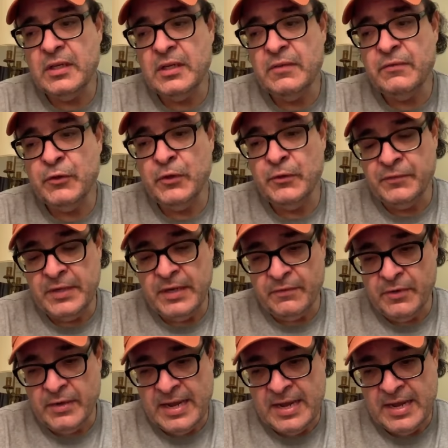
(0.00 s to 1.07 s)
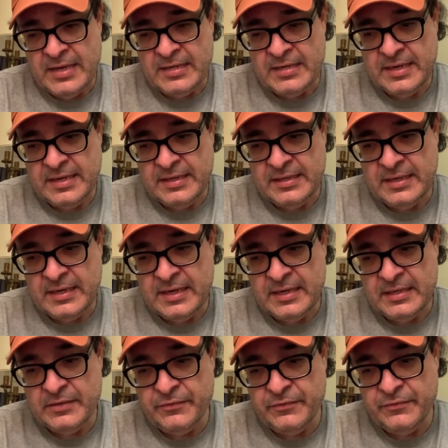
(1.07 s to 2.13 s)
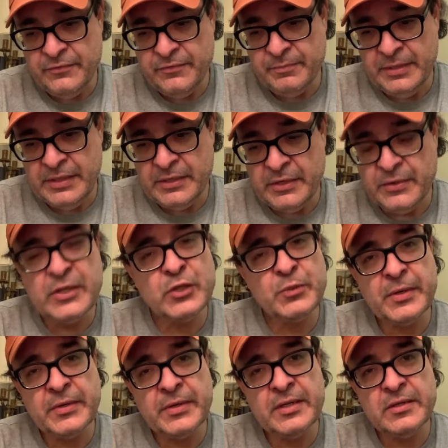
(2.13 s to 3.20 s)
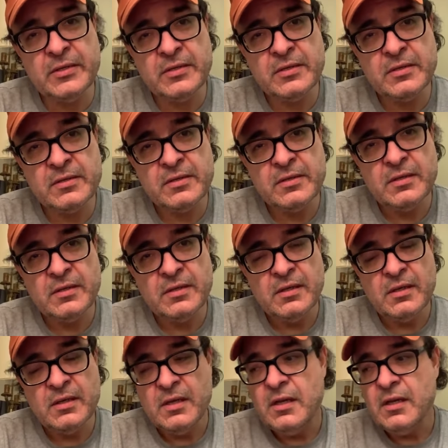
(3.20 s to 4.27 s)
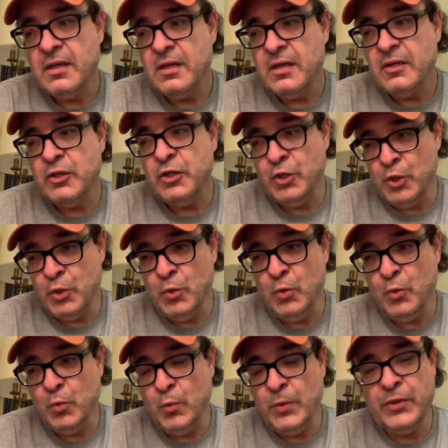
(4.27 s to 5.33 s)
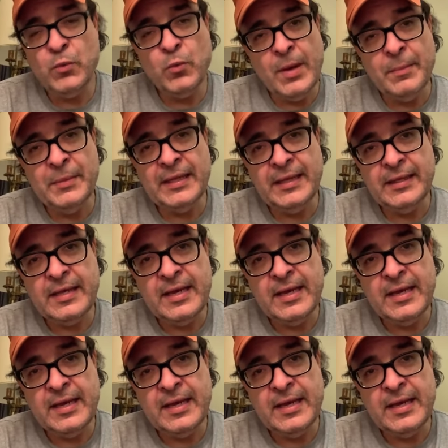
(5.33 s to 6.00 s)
If you've never had any kind of military experience, you, with a weapon like